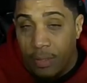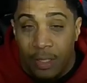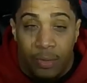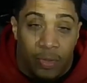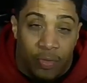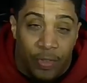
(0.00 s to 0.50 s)

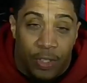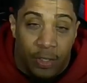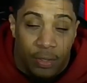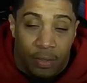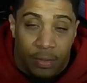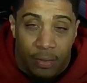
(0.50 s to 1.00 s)
This was fun.
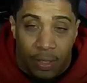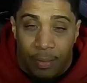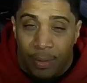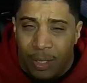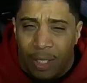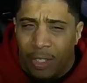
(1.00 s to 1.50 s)
I
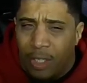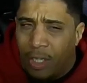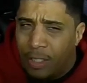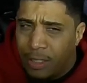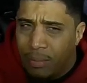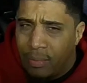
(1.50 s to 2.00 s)
wouldn't call it
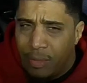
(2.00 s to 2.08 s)
awesome,